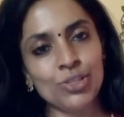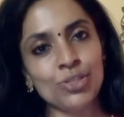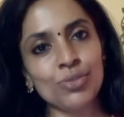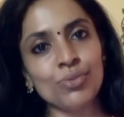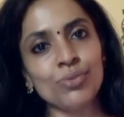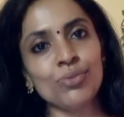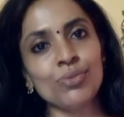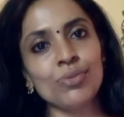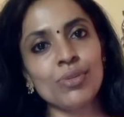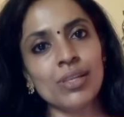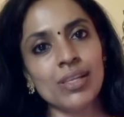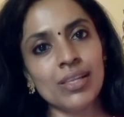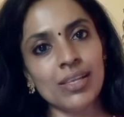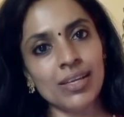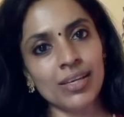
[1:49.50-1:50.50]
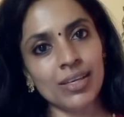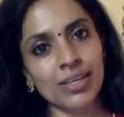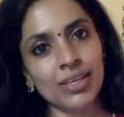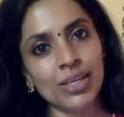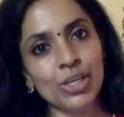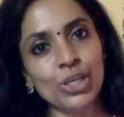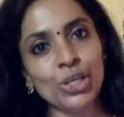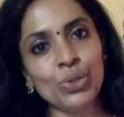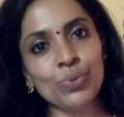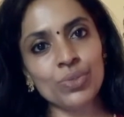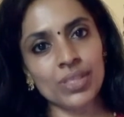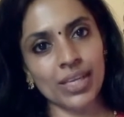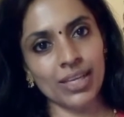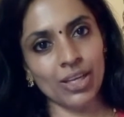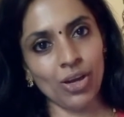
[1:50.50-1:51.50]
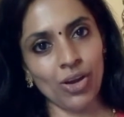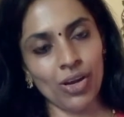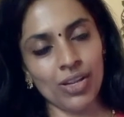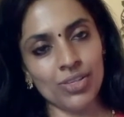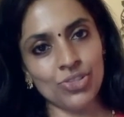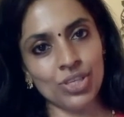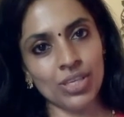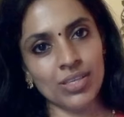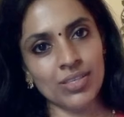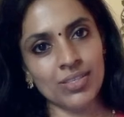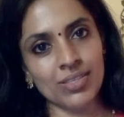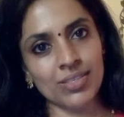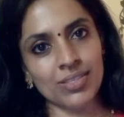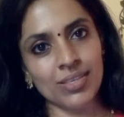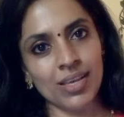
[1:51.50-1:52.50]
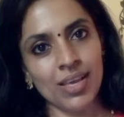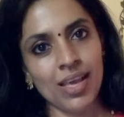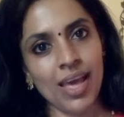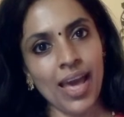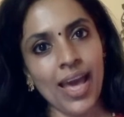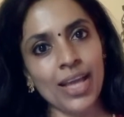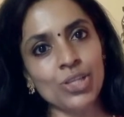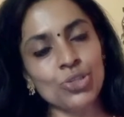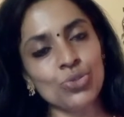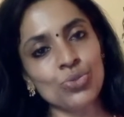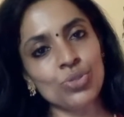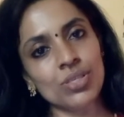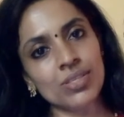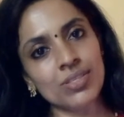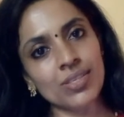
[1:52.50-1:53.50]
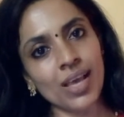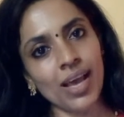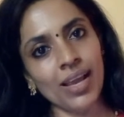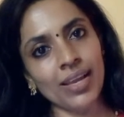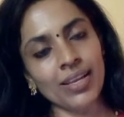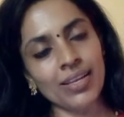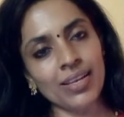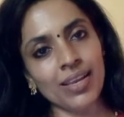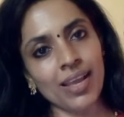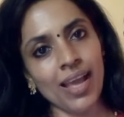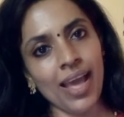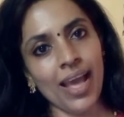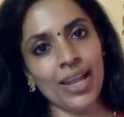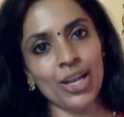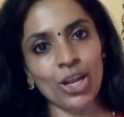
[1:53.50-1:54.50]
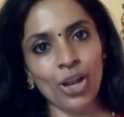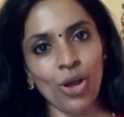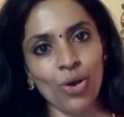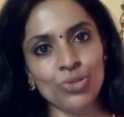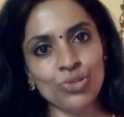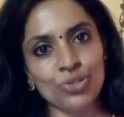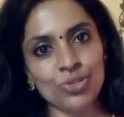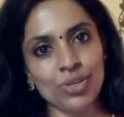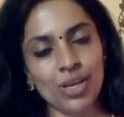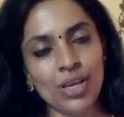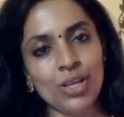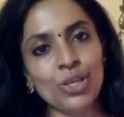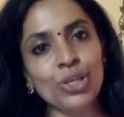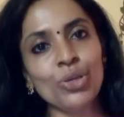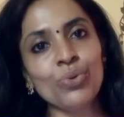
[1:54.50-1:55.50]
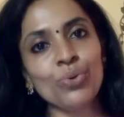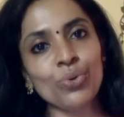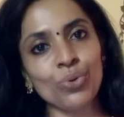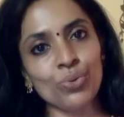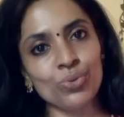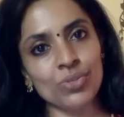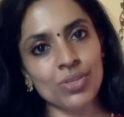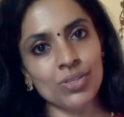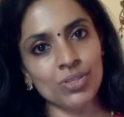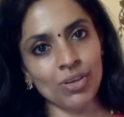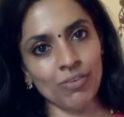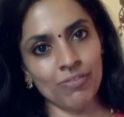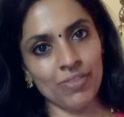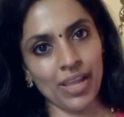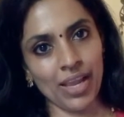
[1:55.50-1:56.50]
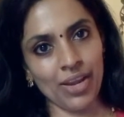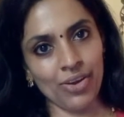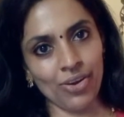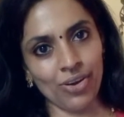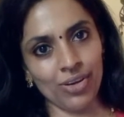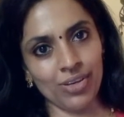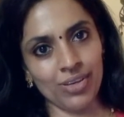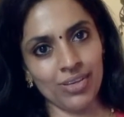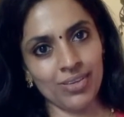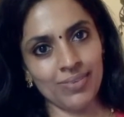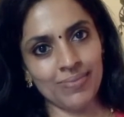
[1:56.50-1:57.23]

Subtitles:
to learn new technologies and to design and launch new courses of their own.